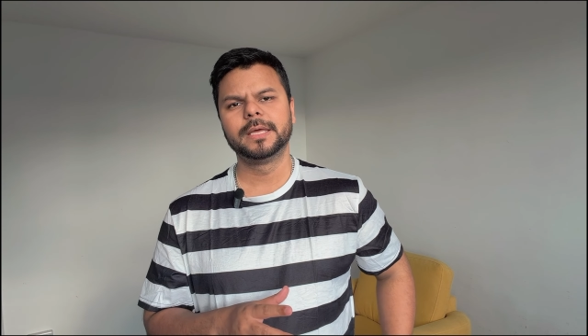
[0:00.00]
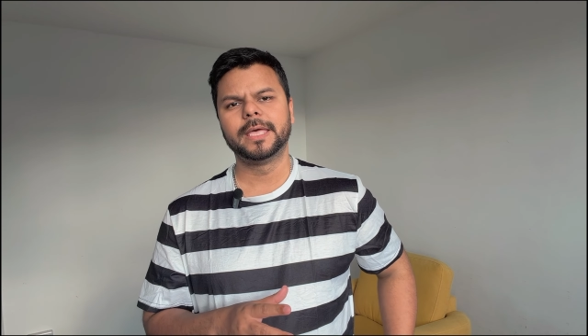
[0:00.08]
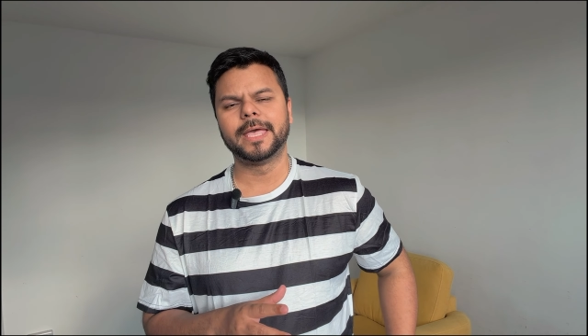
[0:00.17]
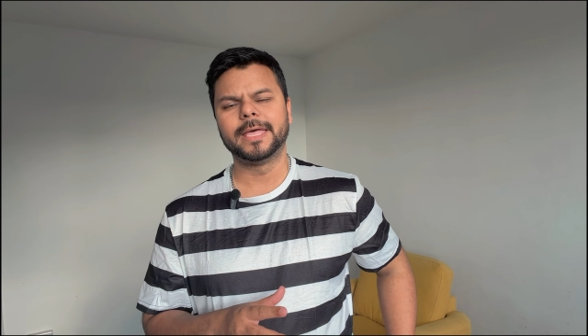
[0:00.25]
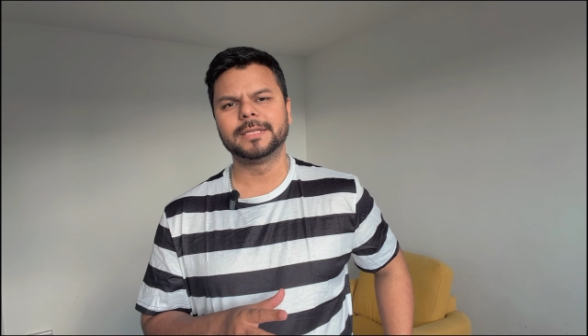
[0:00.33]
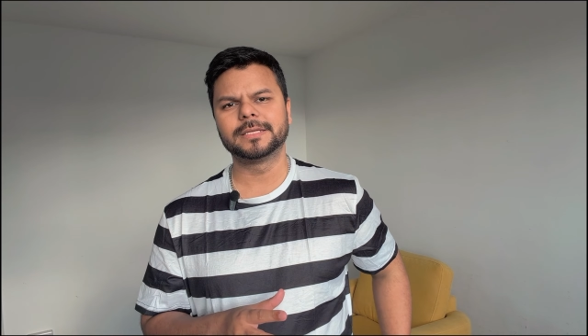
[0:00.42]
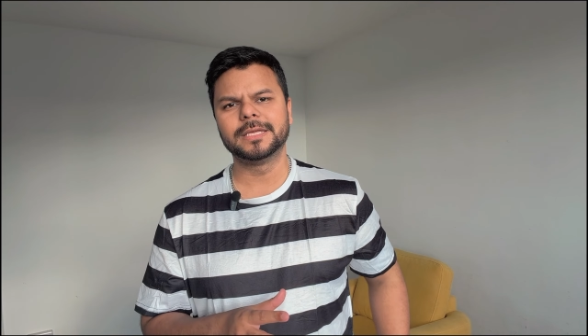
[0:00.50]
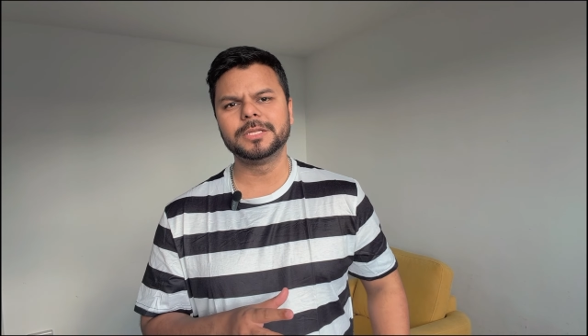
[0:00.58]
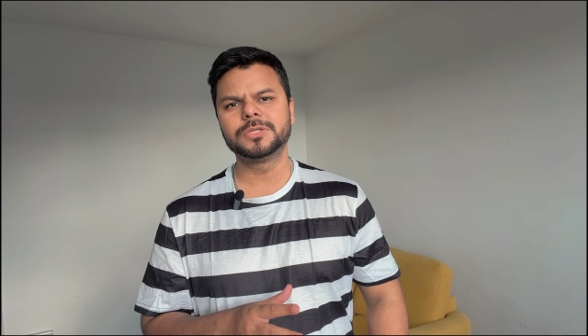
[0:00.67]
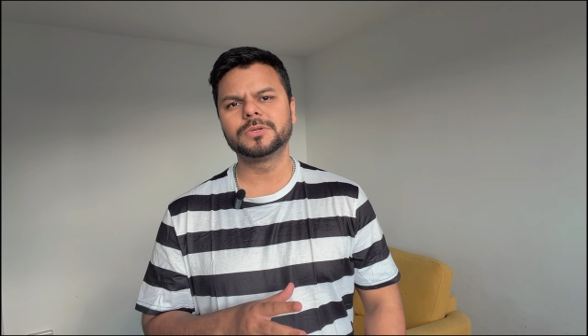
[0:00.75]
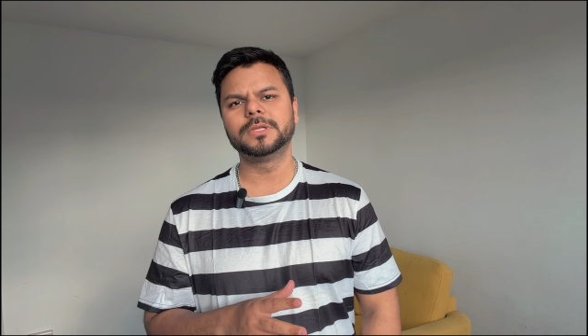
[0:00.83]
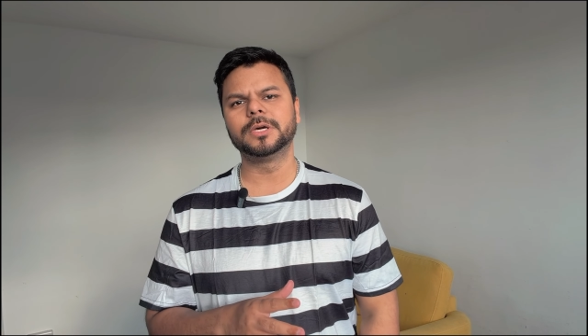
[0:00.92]
and
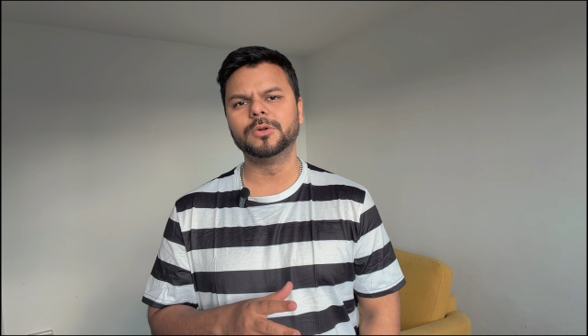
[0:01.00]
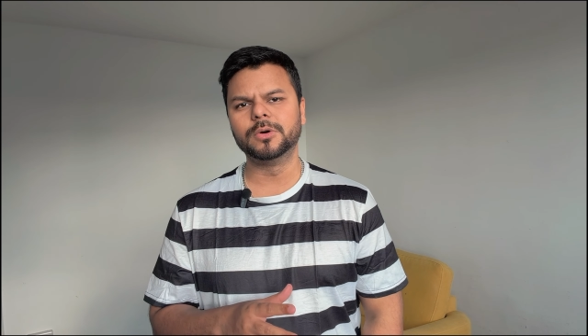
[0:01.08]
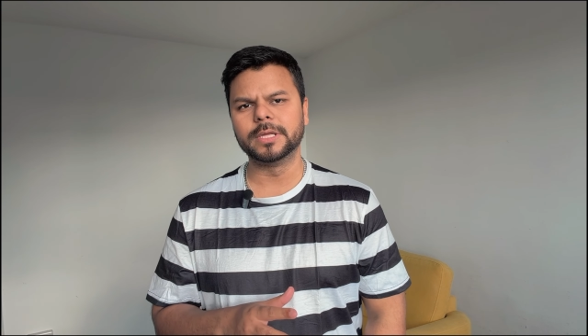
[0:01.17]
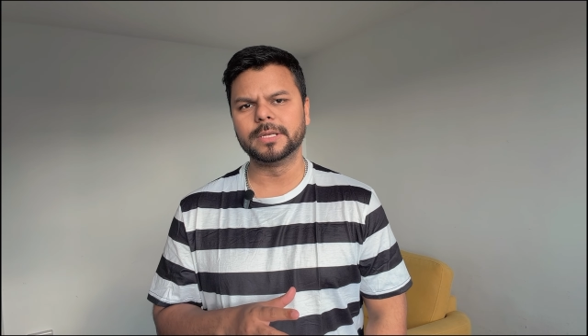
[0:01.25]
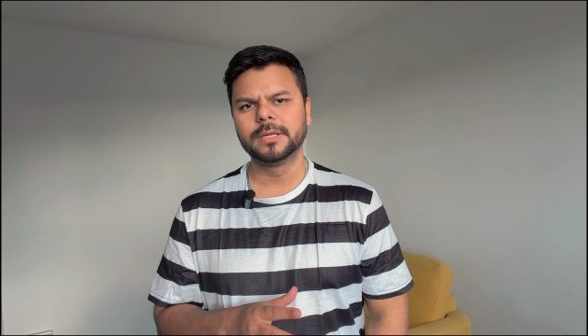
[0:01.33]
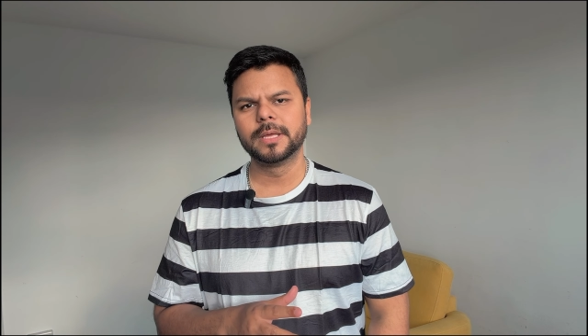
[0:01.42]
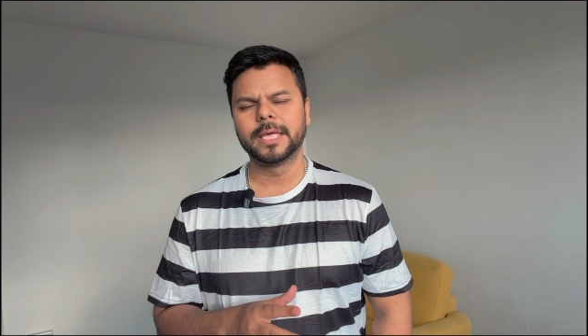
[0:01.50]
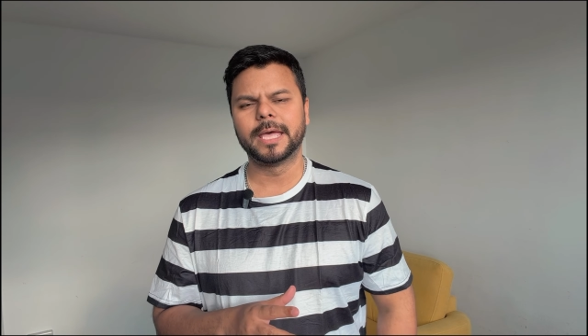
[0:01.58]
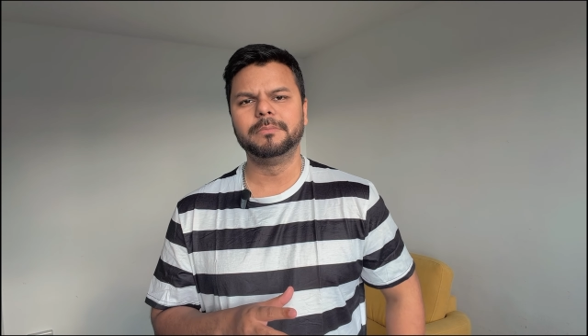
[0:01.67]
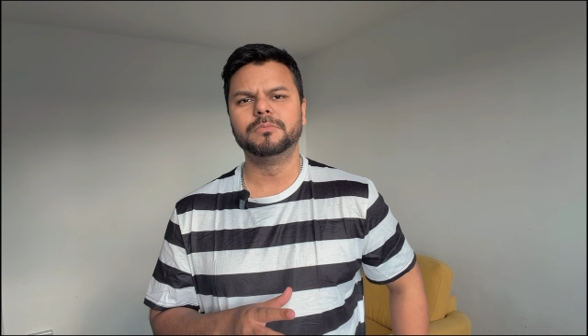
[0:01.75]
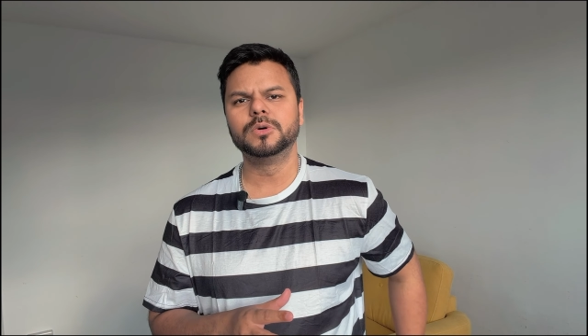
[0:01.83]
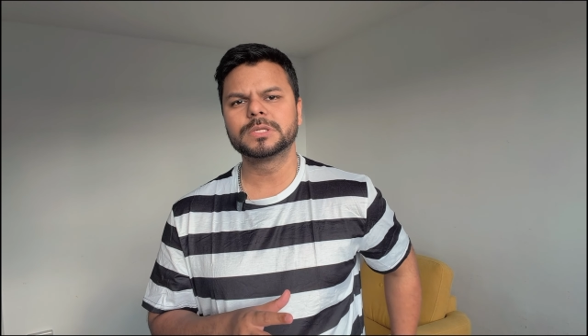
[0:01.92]
into the groin
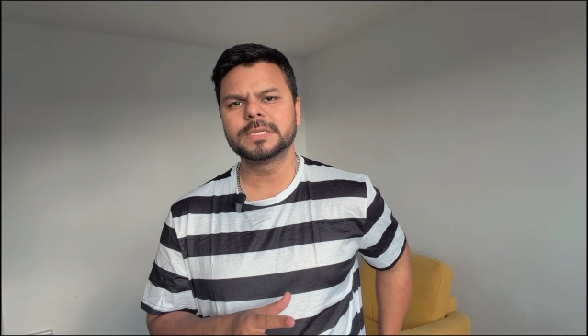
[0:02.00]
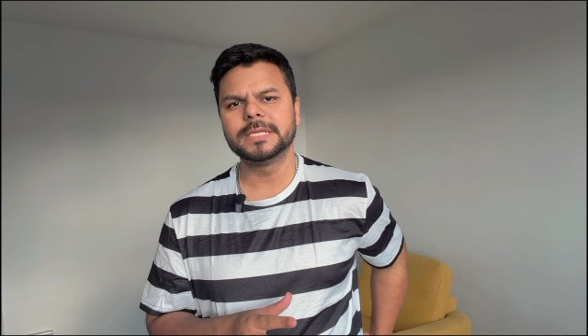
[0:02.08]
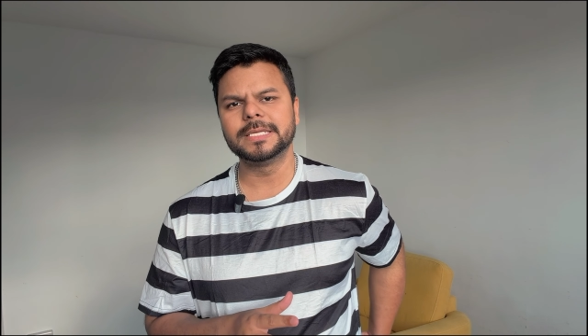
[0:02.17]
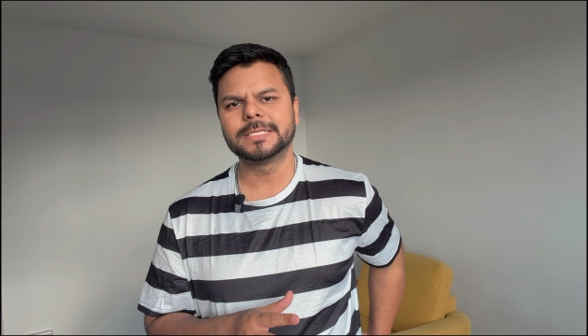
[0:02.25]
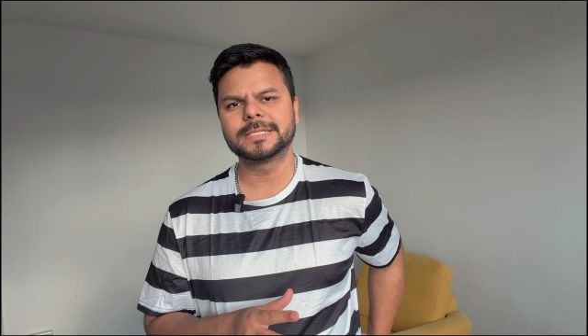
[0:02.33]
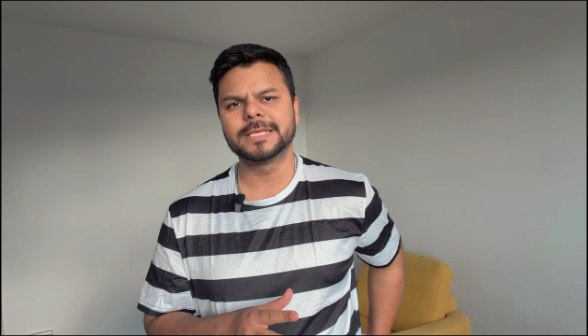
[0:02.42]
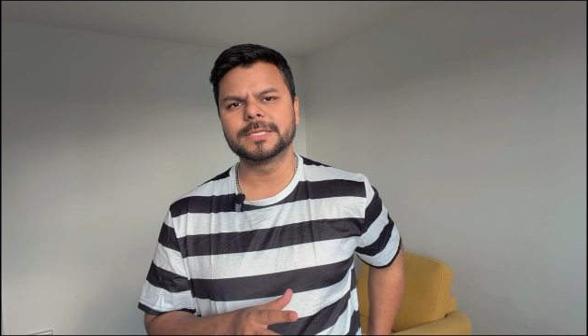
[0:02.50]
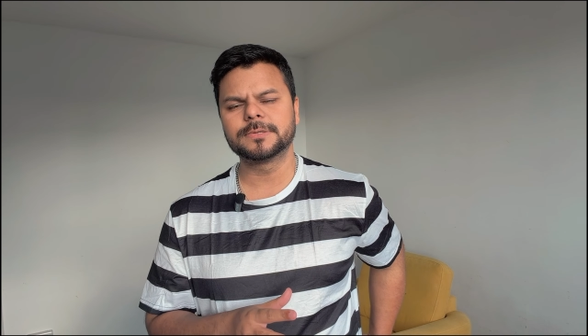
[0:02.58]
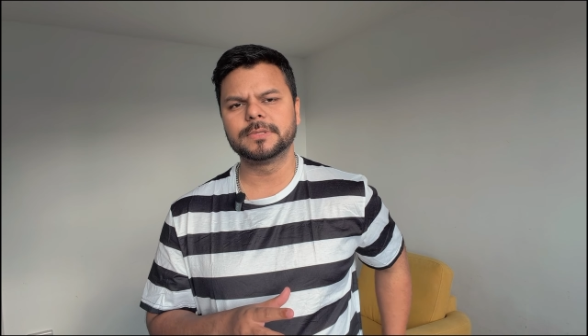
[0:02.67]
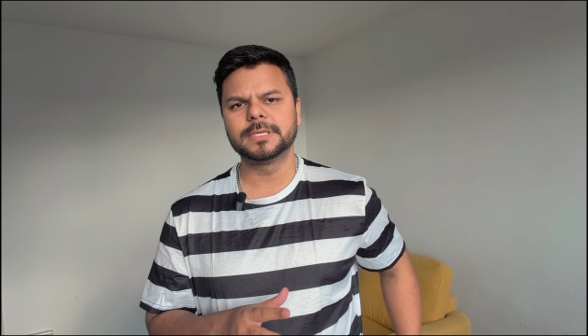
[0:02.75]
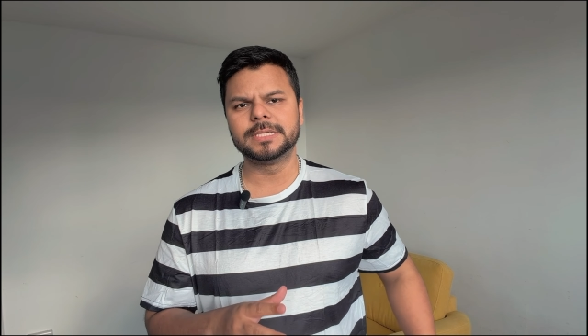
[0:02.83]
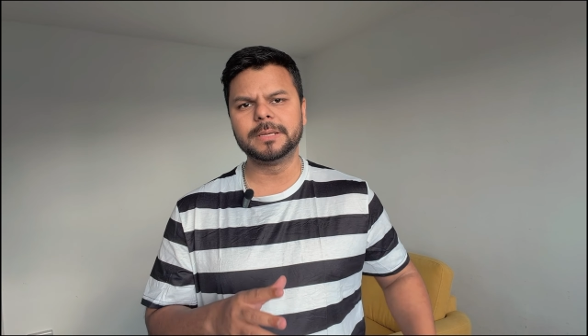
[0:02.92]
and mostly stays
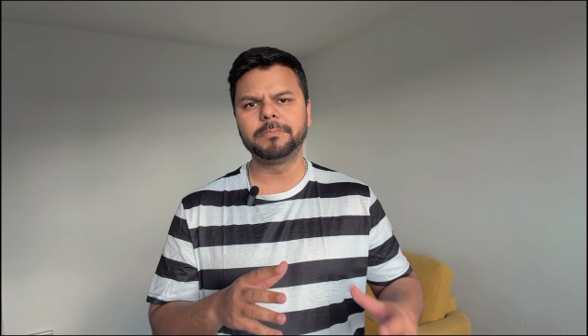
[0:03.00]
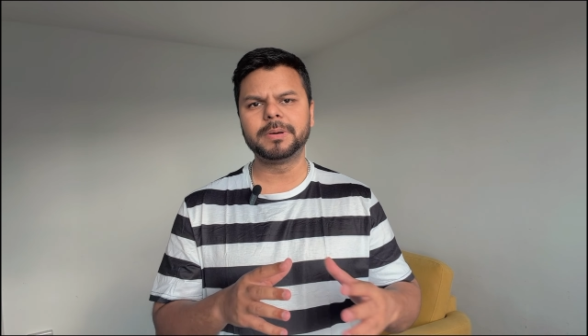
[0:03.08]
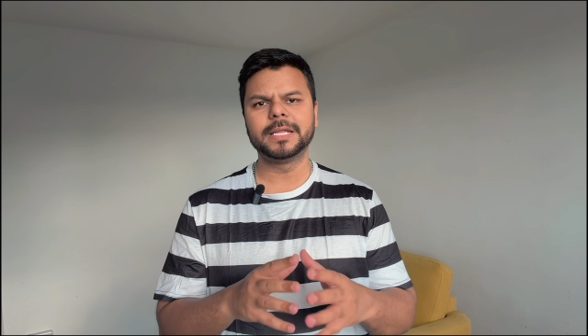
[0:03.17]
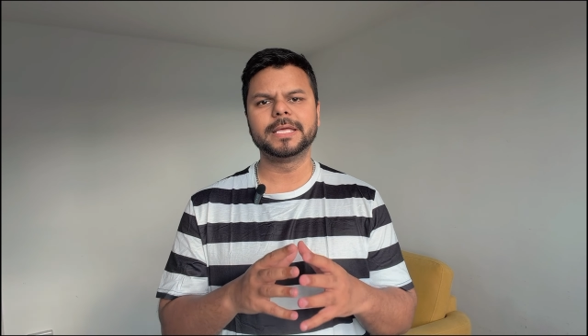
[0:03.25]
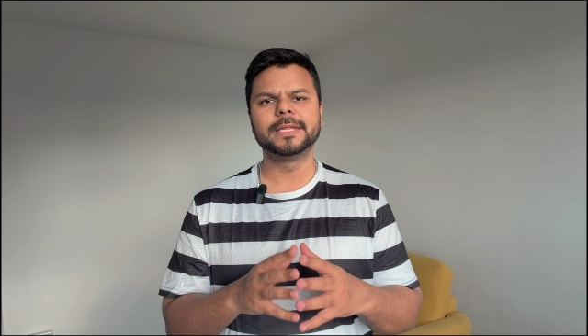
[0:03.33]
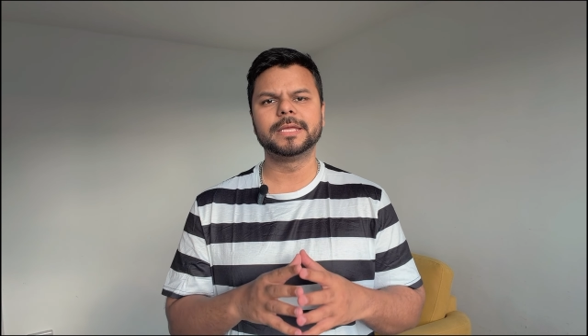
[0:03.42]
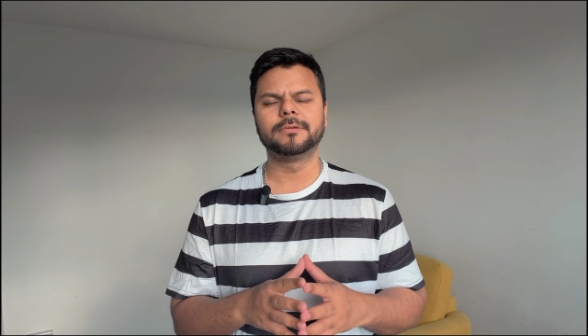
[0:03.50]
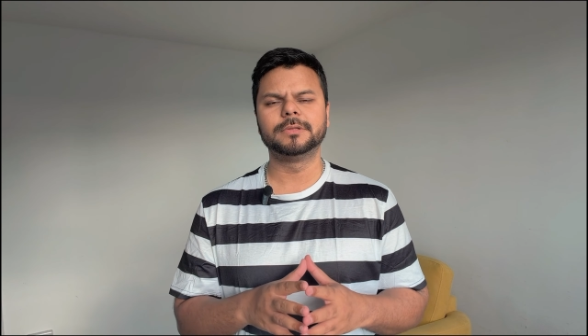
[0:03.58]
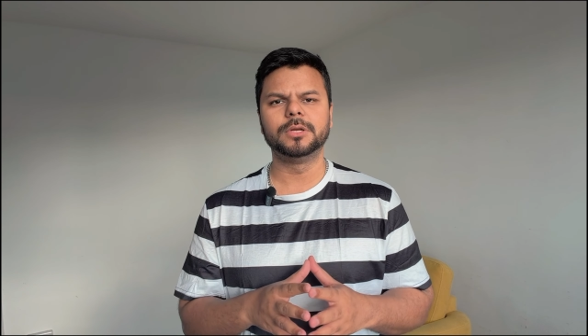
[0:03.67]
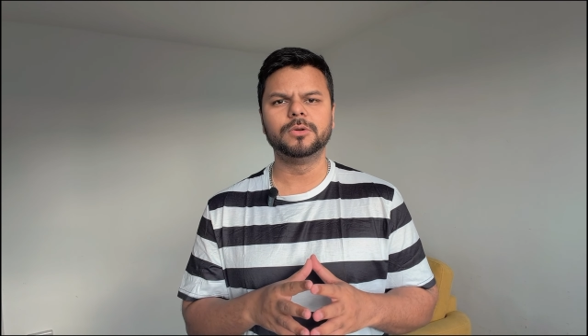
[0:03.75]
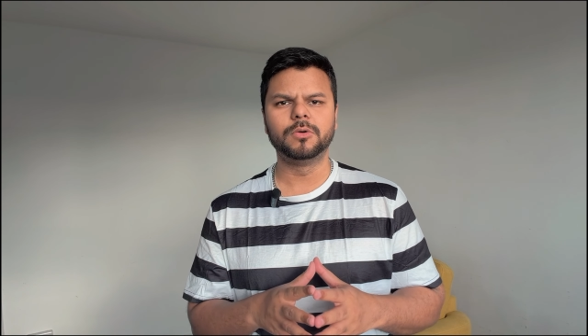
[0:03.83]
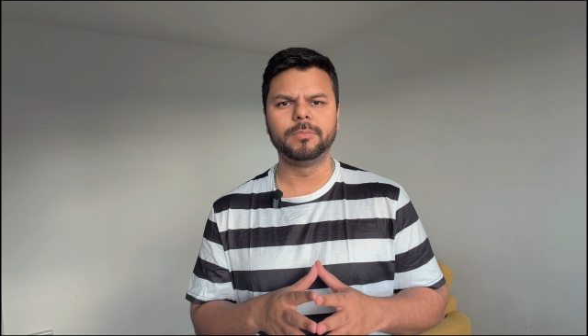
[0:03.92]
on the dimple area on the
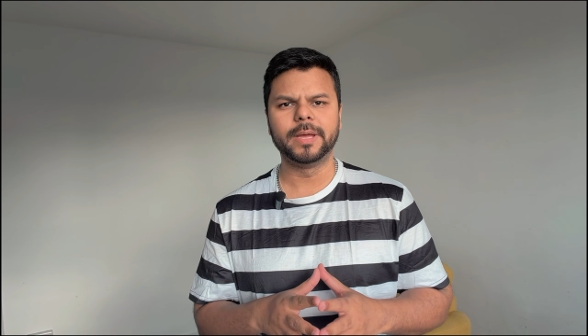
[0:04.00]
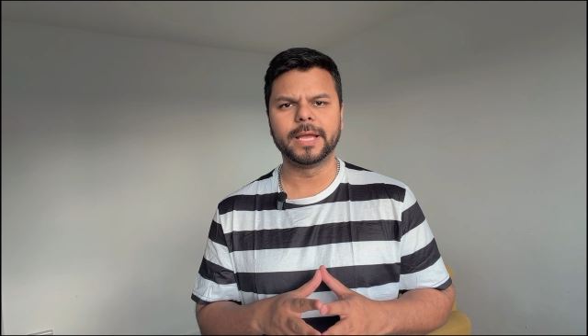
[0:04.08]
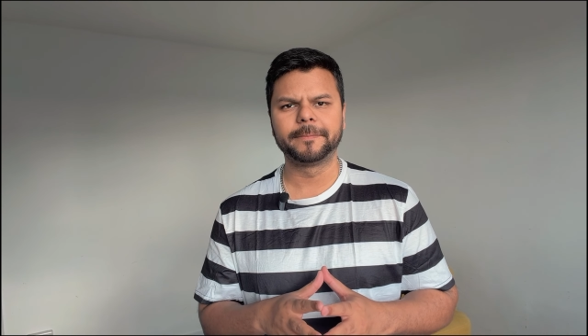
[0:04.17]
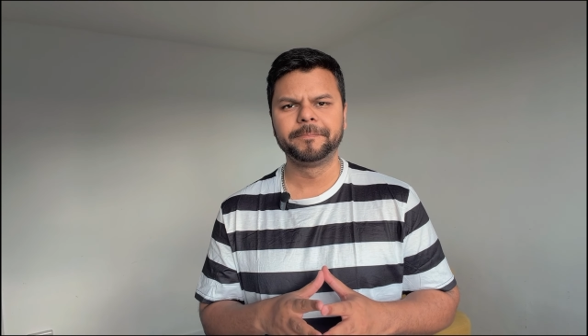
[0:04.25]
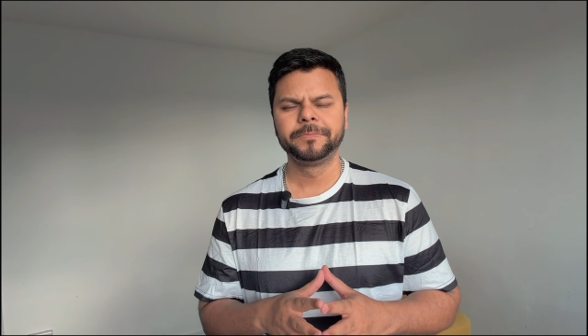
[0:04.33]
lower back,